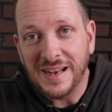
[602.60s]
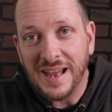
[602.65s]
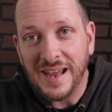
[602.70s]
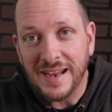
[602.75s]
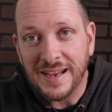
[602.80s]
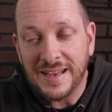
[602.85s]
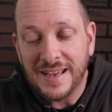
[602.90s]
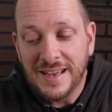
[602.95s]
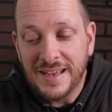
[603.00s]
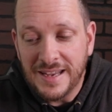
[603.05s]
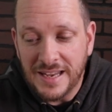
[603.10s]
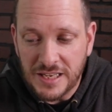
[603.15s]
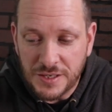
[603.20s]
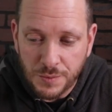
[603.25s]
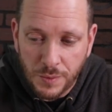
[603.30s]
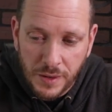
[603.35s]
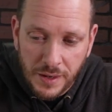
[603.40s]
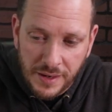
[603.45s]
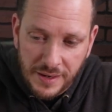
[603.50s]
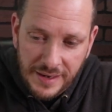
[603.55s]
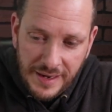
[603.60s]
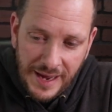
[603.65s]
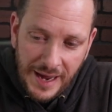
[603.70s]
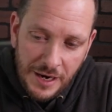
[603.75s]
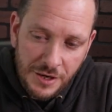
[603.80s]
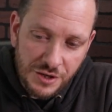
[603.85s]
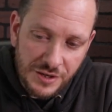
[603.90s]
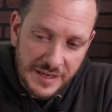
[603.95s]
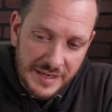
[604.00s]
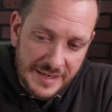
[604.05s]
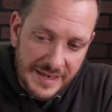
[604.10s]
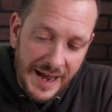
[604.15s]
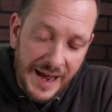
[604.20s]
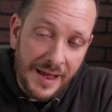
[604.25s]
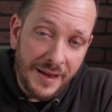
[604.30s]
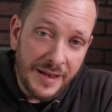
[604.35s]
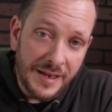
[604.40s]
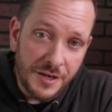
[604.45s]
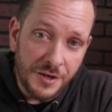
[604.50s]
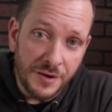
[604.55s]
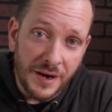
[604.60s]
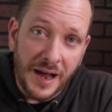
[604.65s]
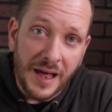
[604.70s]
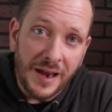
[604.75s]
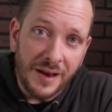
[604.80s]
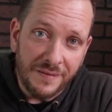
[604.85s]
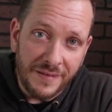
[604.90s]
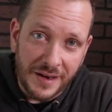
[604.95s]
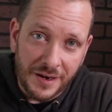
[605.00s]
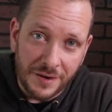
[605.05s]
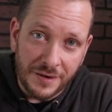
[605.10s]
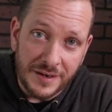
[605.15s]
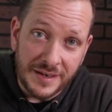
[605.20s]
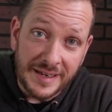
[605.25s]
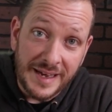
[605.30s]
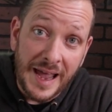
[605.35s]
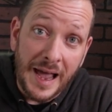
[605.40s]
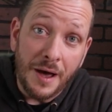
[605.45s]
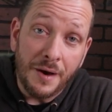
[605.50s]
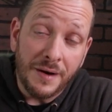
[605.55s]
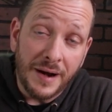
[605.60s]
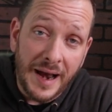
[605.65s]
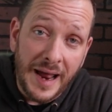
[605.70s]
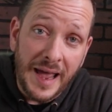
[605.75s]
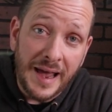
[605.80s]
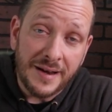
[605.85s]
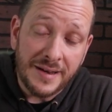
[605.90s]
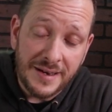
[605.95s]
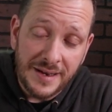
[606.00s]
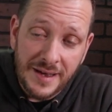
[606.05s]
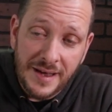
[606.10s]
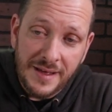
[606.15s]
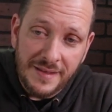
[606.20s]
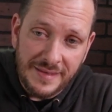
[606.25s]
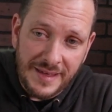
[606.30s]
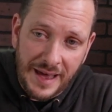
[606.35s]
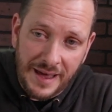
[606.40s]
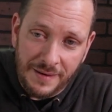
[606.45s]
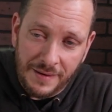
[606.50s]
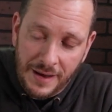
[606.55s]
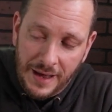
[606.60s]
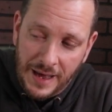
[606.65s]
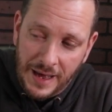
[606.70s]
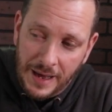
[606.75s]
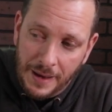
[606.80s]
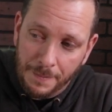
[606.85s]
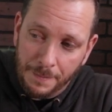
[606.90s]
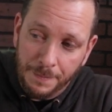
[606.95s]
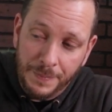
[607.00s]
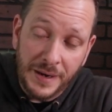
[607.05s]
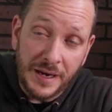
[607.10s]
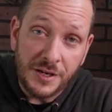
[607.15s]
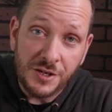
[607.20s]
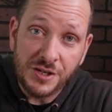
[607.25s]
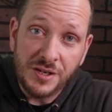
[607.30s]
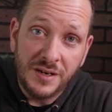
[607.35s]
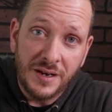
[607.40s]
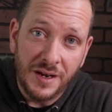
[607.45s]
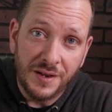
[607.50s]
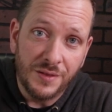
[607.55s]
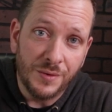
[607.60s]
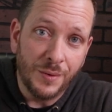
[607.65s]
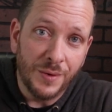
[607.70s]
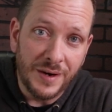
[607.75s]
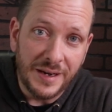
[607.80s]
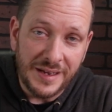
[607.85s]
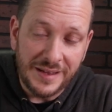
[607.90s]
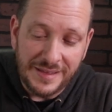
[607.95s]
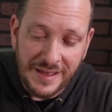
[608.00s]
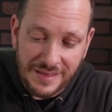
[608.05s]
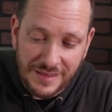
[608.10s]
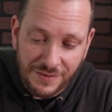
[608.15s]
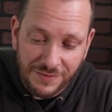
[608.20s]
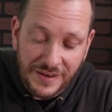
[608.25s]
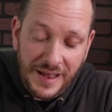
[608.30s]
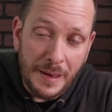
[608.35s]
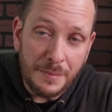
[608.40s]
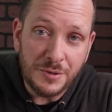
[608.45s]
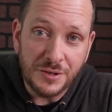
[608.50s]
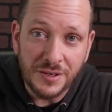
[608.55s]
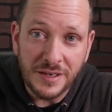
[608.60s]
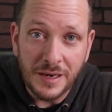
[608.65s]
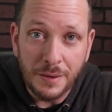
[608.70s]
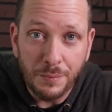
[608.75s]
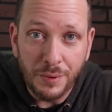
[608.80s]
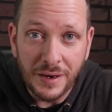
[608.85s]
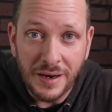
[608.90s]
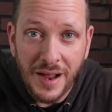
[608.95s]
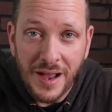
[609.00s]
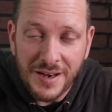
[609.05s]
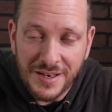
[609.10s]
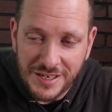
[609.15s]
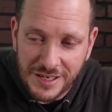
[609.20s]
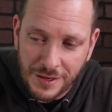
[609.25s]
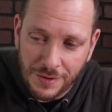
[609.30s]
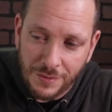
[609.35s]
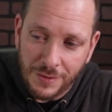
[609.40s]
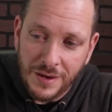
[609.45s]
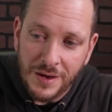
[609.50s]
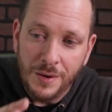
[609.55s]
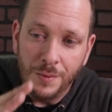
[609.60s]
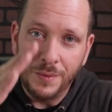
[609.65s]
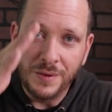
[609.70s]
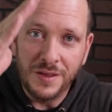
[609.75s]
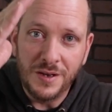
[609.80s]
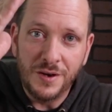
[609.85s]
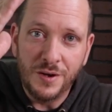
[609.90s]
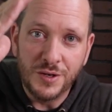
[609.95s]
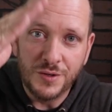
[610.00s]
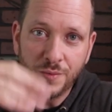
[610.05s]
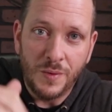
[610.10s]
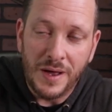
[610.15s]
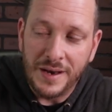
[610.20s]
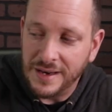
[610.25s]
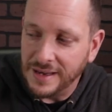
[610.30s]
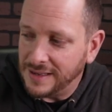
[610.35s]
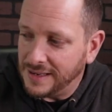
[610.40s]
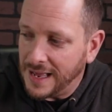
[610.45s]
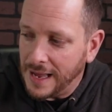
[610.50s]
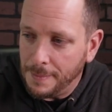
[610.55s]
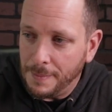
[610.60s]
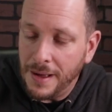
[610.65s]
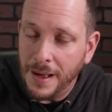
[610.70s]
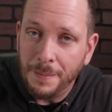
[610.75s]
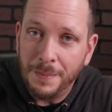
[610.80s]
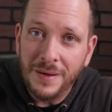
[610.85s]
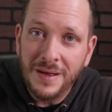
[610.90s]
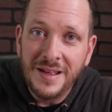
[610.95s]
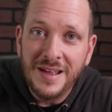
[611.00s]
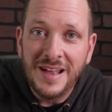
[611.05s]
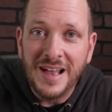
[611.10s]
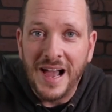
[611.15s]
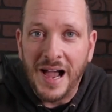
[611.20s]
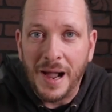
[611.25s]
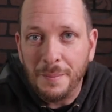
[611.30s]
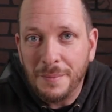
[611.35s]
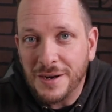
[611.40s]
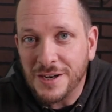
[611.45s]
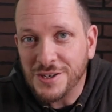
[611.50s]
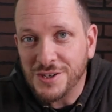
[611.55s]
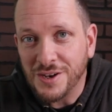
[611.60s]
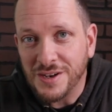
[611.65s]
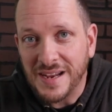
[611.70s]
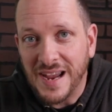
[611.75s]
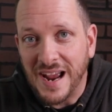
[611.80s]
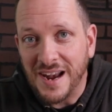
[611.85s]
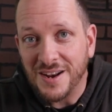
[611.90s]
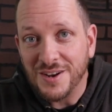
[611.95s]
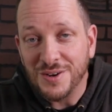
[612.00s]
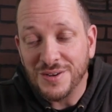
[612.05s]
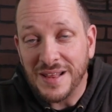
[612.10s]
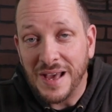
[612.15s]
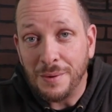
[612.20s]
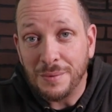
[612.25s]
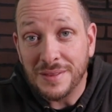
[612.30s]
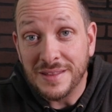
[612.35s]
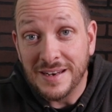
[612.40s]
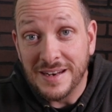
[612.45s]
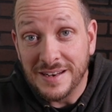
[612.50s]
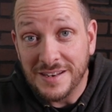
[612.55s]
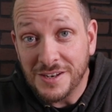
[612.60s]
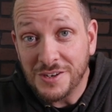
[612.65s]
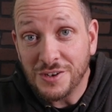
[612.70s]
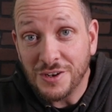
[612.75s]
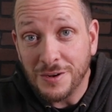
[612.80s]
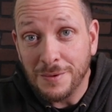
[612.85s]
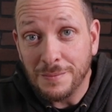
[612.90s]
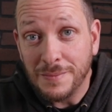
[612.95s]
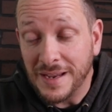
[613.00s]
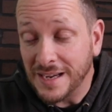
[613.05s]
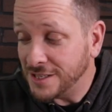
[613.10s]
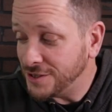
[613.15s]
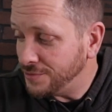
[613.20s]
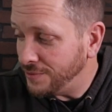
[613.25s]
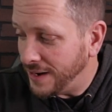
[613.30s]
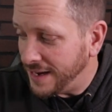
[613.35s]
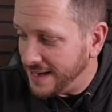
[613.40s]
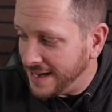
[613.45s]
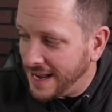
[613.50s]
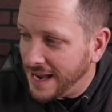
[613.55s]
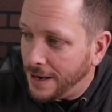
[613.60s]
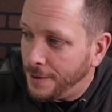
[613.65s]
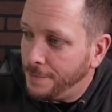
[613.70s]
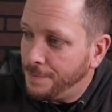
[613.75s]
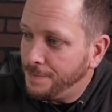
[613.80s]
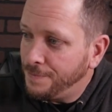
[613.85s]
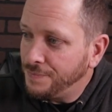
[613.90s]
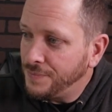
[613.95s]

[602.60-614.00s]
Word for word: like is where you can actually dial in your elevator to counteract that pitch authority that the flaps are gonna bring onto you with the nose wanting to climb up. I'm gonna show you how to do that with an additional mix right now.